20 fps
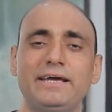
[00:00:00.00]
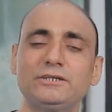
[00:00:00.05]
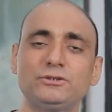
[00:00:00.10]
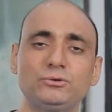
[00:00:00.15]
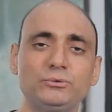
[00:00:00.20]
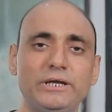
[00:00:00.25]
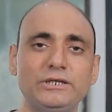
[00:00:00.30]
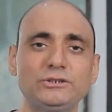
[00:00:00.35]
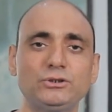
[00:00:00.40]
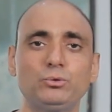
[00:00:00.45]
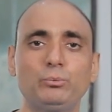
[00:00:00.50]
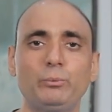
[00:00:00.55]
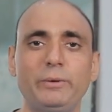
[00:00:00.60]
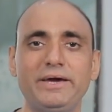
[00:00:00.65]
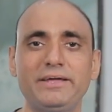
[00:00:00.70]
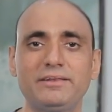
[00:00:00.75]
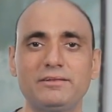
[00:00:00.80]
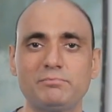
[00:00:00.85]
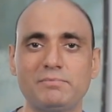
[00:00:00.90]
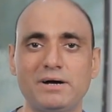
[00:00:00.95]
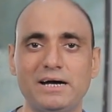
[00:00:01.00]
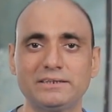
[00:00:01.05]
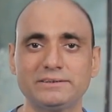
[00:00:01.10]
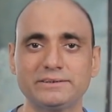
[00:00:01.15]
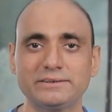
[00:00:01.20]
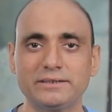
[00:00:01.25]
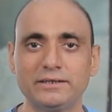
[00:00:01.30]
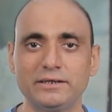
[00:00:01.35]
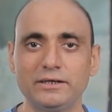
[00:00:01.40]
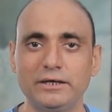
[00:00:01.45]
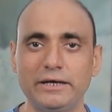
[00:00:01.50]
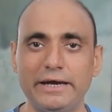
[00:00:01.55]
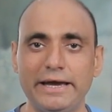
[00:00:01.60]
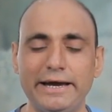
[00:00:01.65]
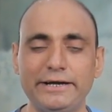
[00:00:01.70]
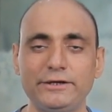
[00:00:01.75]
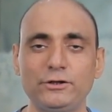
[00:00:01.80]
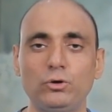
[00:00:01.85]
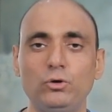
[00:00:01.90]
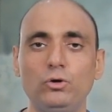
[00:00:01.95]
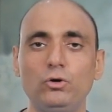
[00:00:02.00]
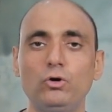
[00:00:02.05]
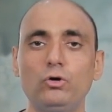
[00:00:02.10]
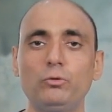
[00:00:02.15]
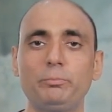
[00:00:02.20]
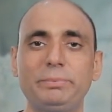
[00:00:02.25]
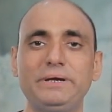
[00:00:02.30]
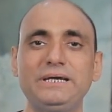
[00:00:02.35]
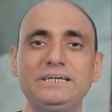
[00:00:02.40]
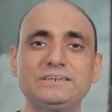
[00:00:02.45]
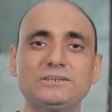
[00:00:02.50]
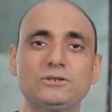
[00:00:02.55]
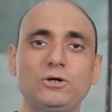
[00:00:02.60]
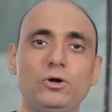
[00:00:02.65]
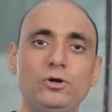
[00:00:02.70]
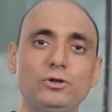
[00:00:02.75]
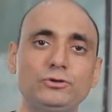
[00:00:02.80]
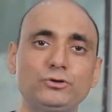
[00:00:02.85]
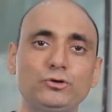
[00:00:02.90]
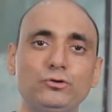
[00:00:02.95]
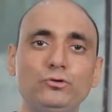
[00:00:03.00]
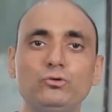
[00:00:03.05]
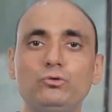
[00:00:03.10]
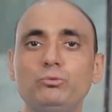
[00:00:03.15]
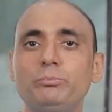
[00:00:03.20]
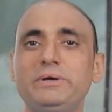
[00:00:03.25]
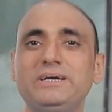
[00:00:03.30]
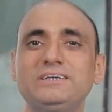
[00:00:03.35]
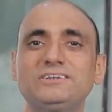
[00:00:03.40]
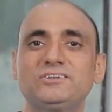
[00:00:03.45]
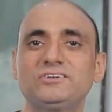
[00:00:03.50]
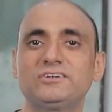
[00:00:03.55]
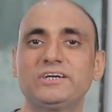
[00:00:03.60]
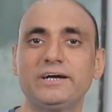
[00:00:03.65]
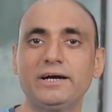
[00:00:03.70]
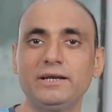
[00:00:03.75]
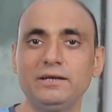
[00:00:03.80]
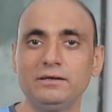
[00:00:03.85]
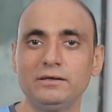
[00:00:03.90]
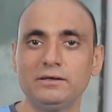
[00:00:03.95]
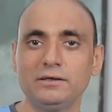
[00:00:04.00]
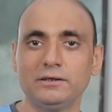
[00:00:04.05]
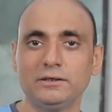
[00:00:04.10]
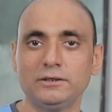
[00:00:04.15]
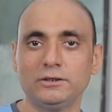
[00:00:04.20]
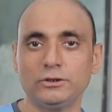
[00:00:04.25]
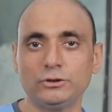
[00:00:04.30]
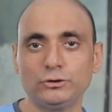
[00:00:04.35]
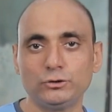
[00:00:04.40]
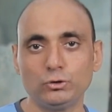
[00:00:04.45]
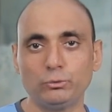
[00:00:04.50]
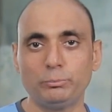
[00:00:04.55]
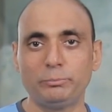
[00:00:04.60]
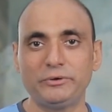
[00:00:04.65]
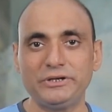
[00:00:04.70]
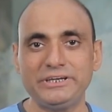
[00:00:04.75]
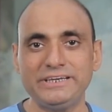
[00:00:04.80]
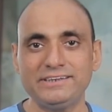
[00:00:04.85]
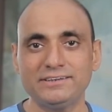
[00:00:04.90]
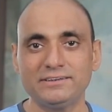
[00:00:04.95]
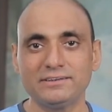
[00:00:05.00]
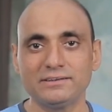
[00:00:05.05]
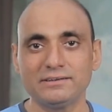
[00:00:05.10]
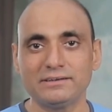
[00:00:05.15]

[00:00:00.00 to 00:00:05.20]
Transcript: as soon as you wear the mask at your low pace also you may struggle to breathe,